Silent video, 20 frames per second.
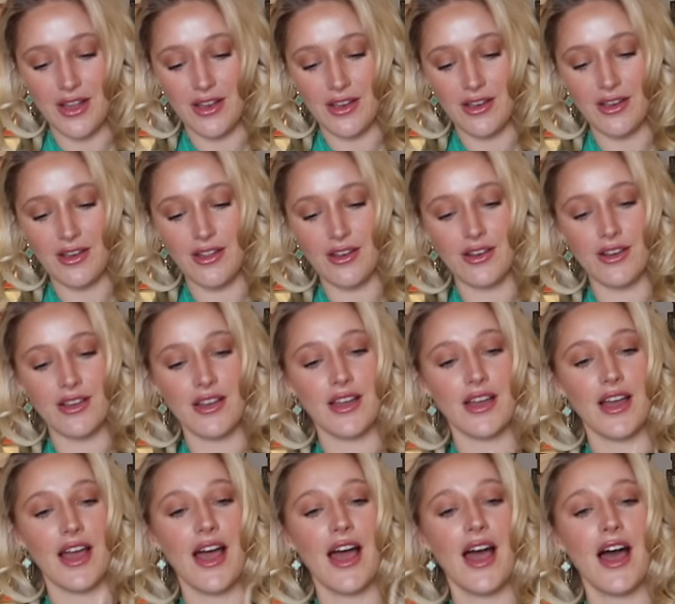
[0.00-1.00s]
look
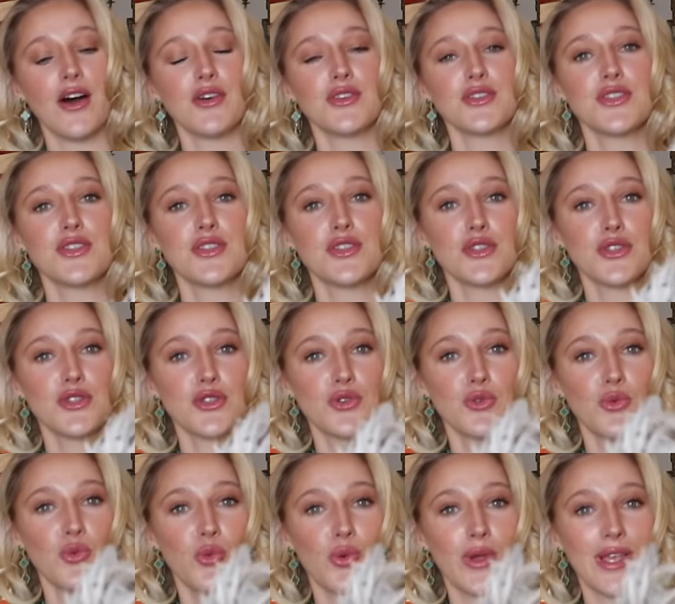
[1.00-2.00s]
at how
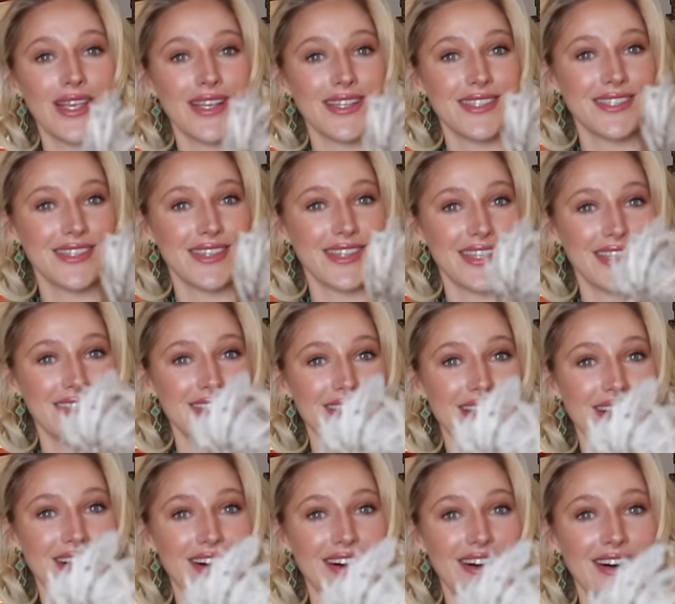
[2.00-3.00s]
sweet these
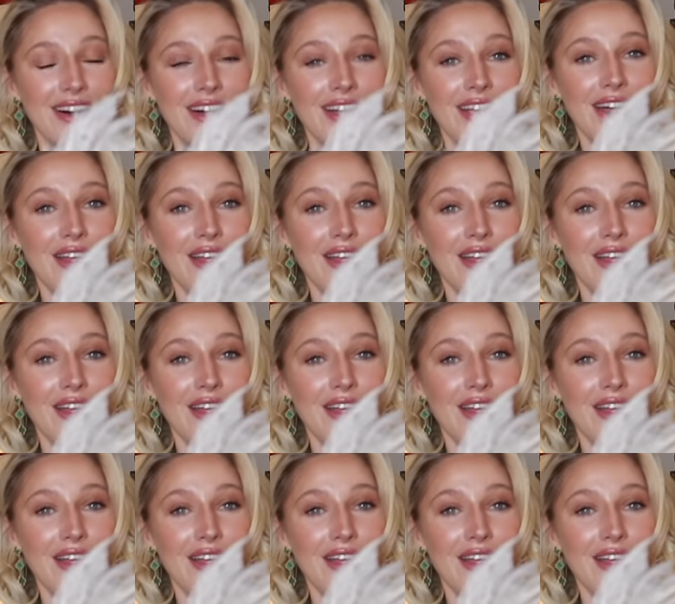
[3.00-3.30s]
are.